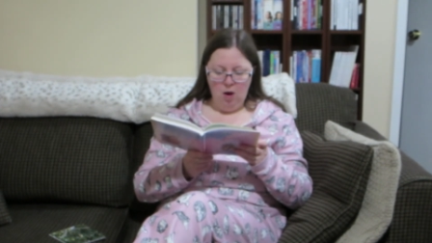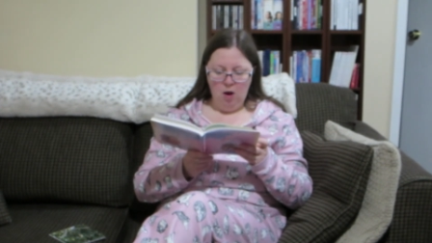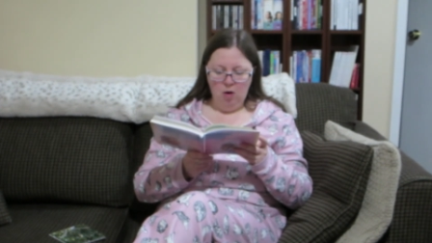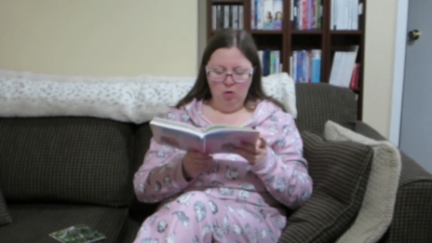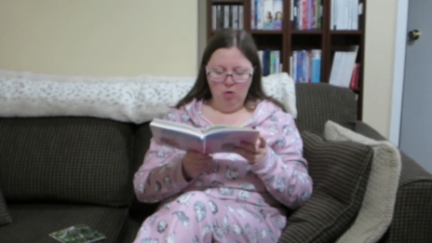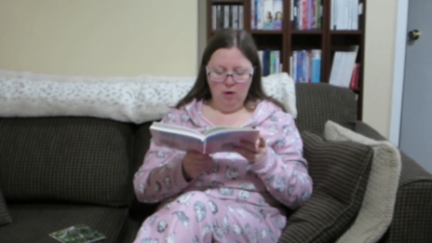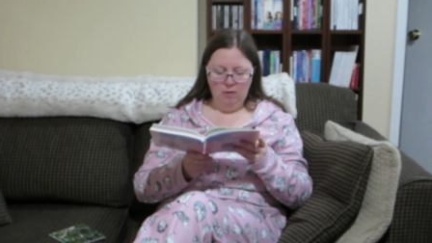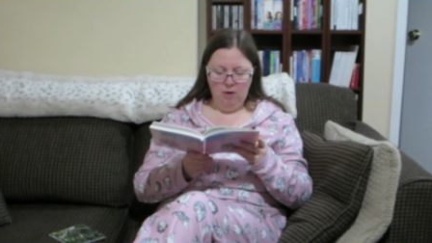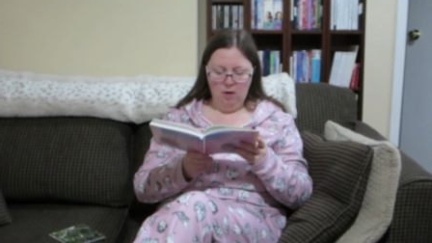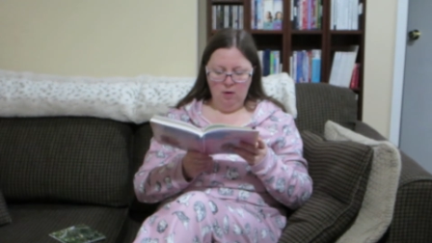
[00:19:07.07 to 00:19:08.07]
How
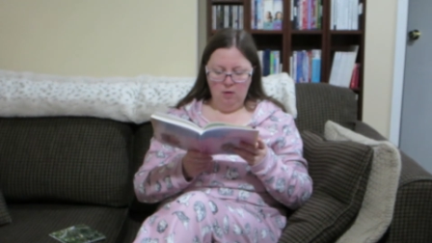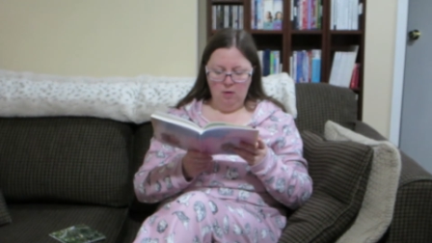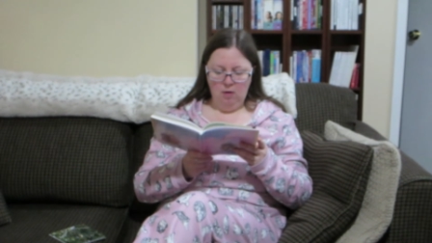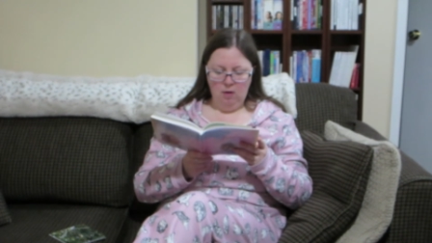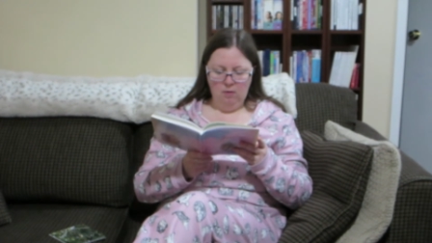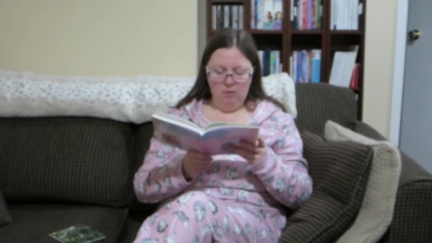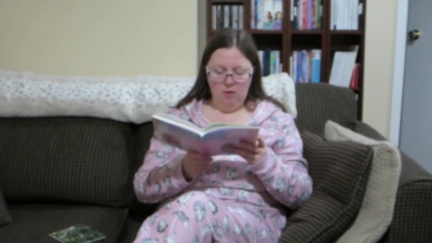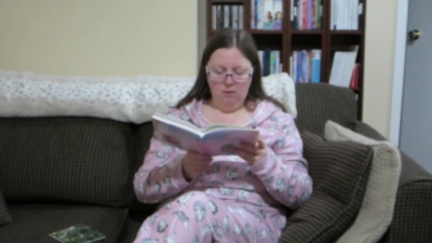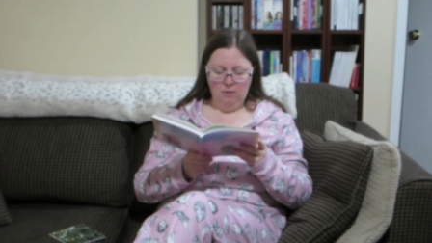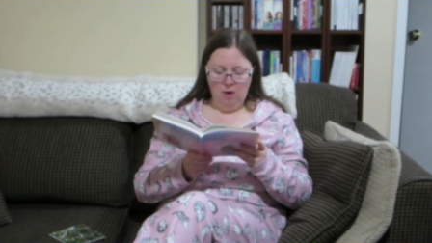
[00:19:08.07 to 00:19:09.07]
crazy is
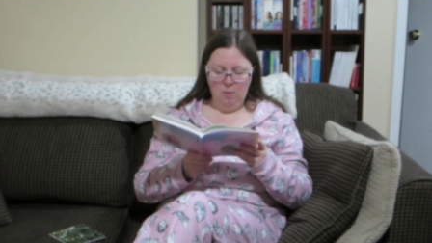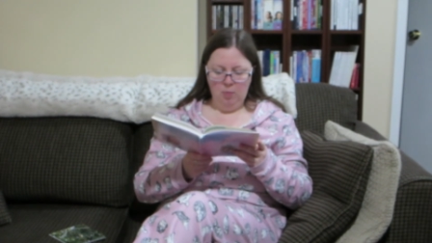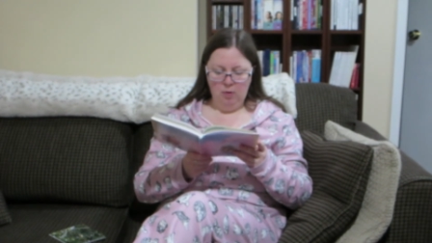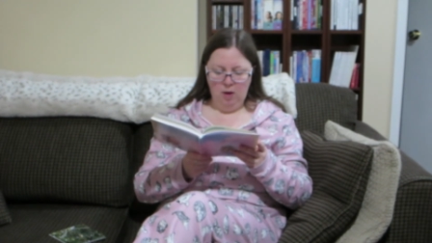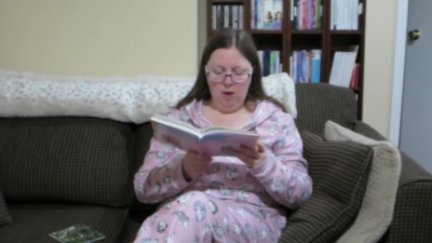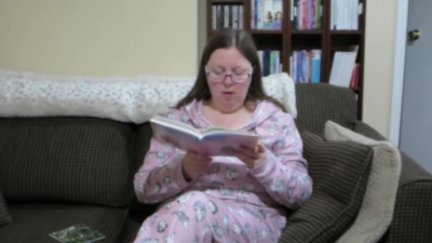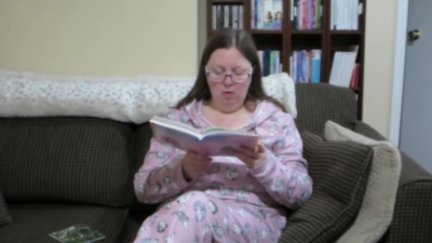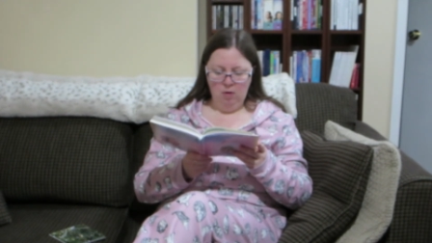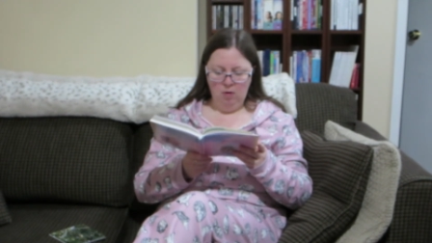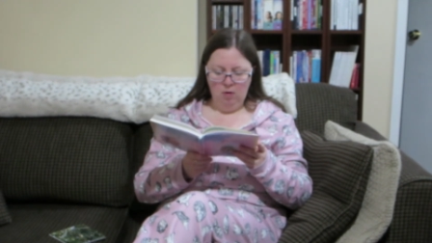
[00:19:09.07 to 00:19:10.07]
this? I'm
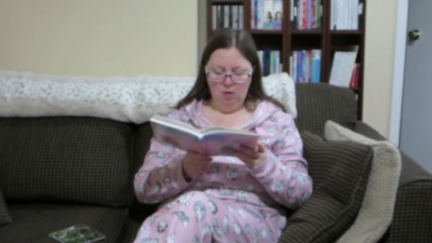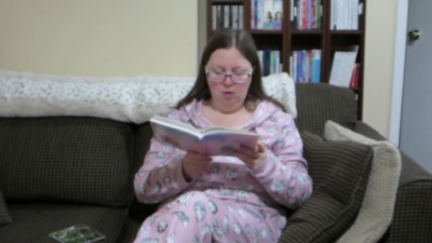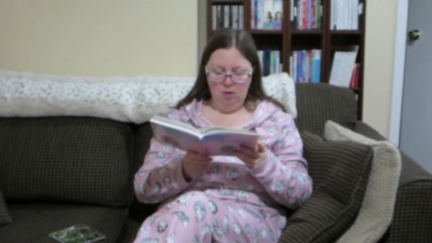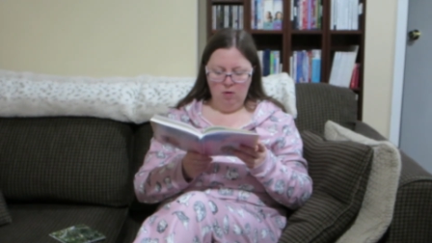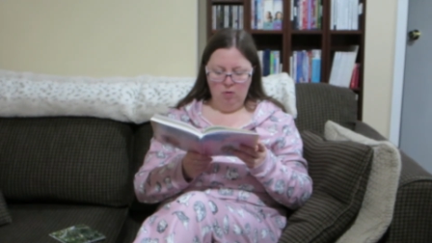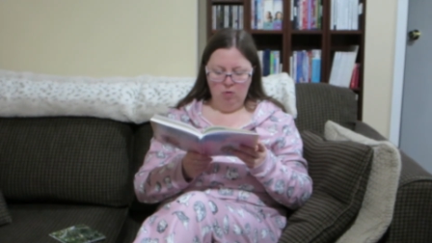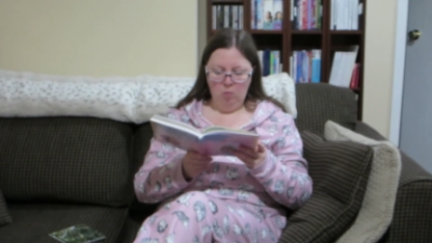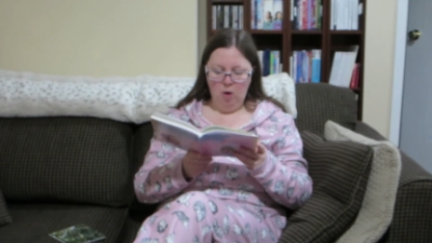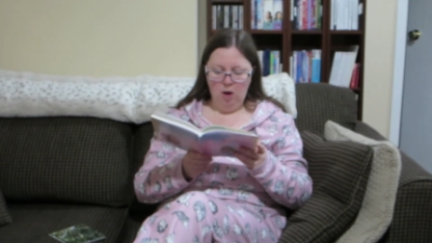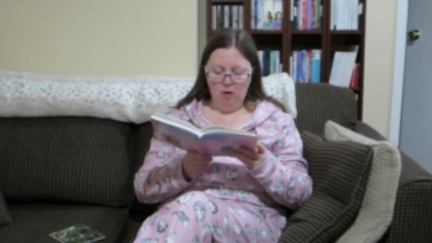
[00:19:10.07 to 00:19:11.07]
playing the
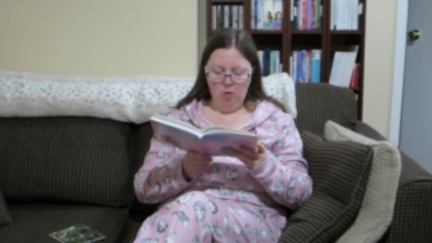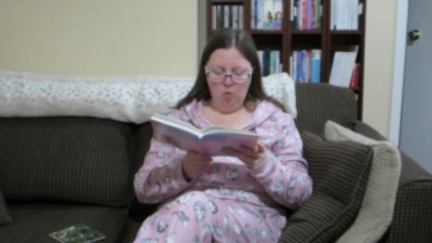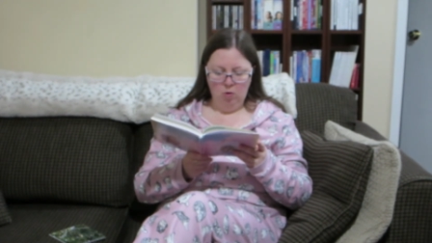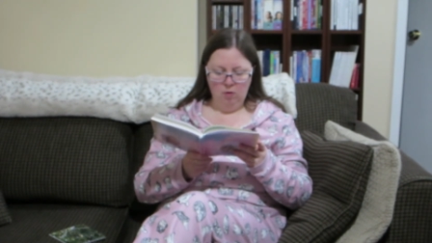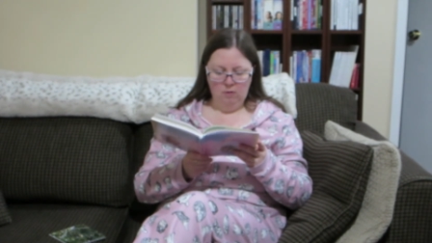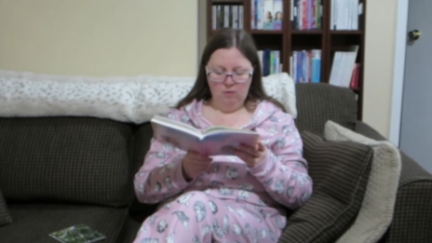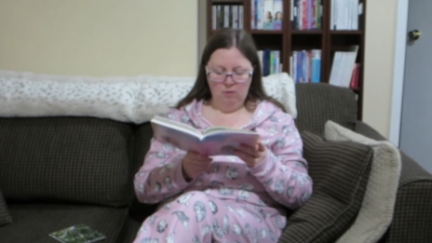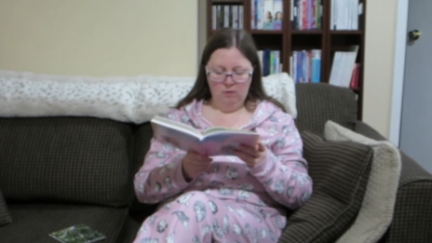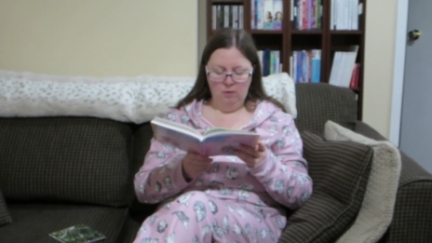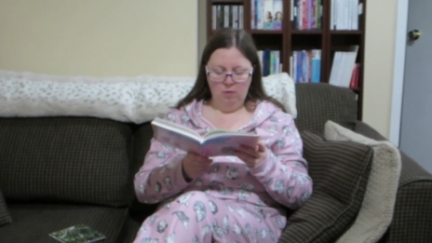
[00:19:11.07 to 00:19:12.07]
Wild Horse
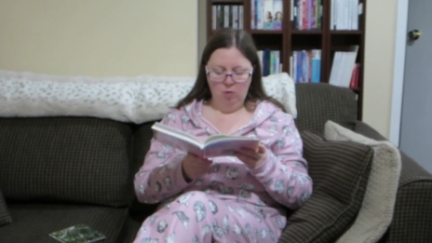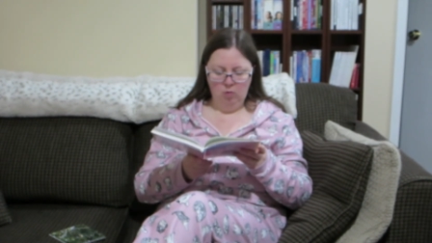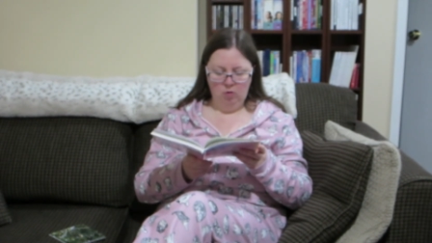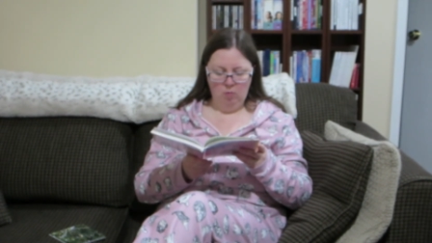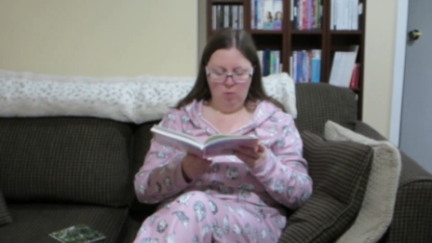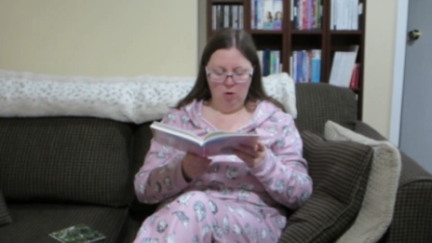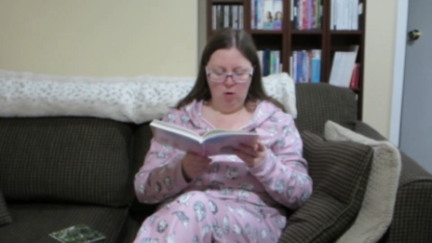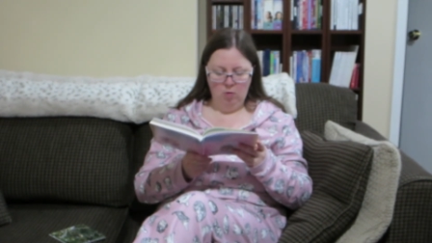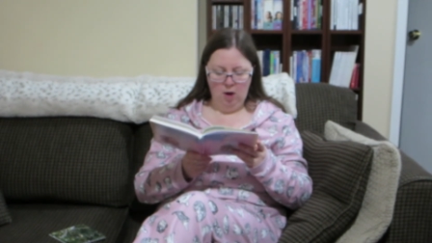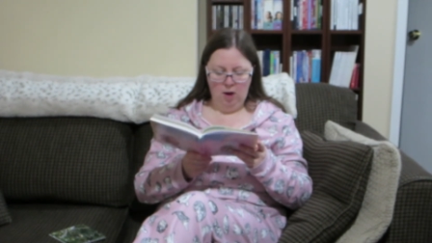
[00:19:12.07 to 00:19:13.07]
Saloon
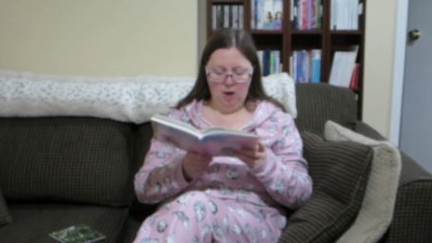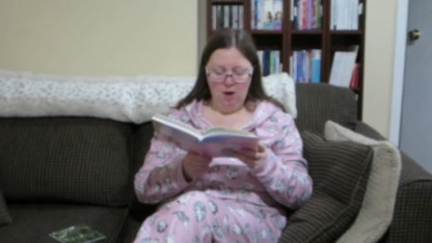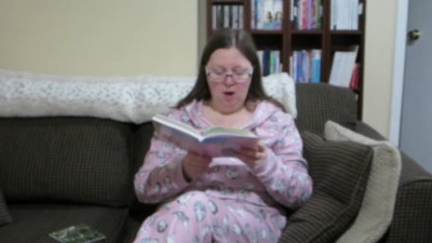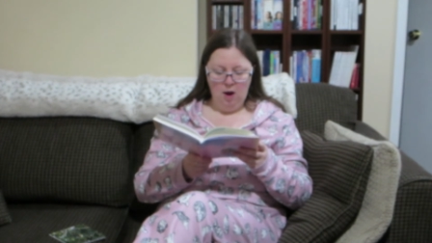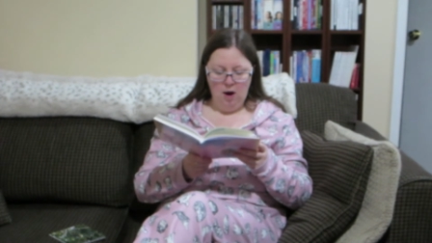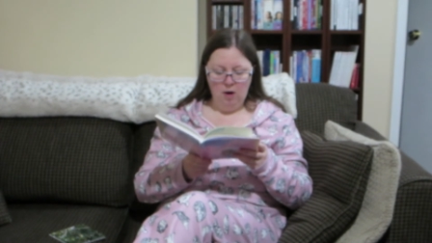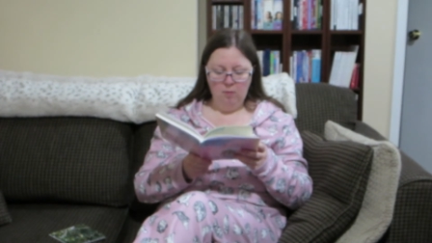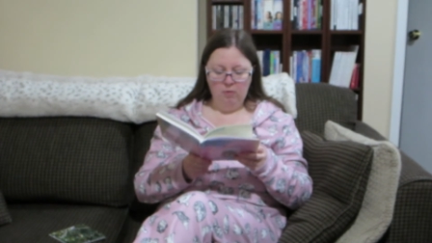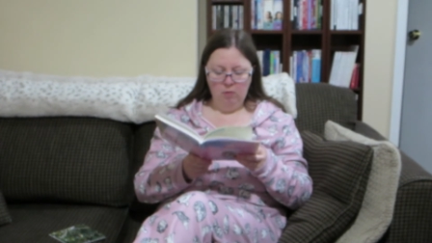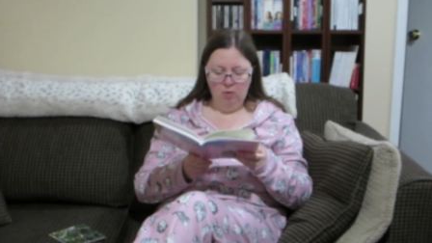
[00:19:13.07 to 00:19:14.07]
tomorrow night, and
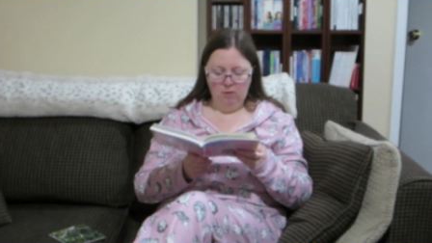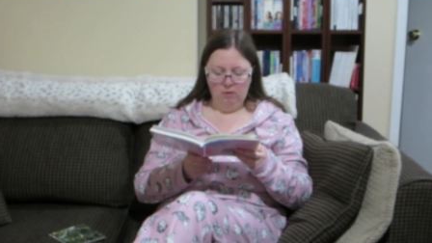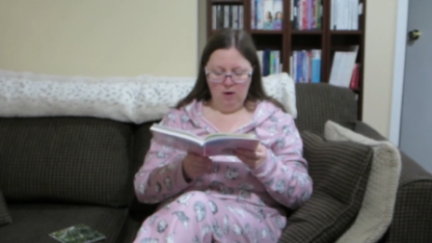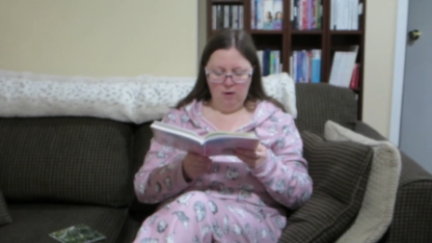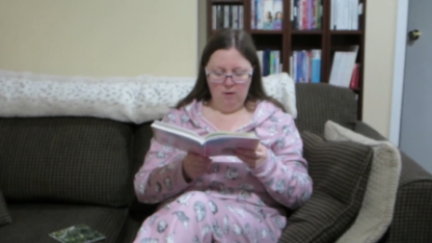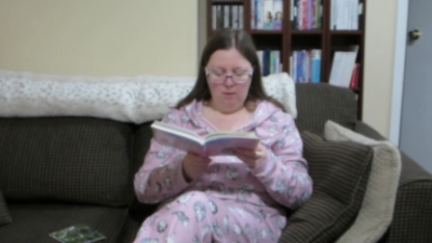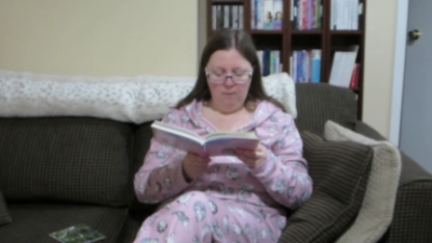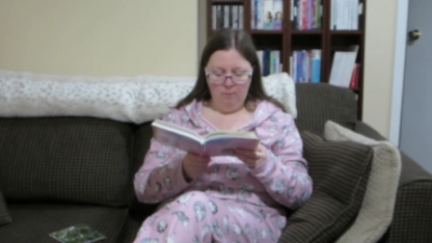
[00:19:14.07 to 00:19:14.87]
I'm so excited.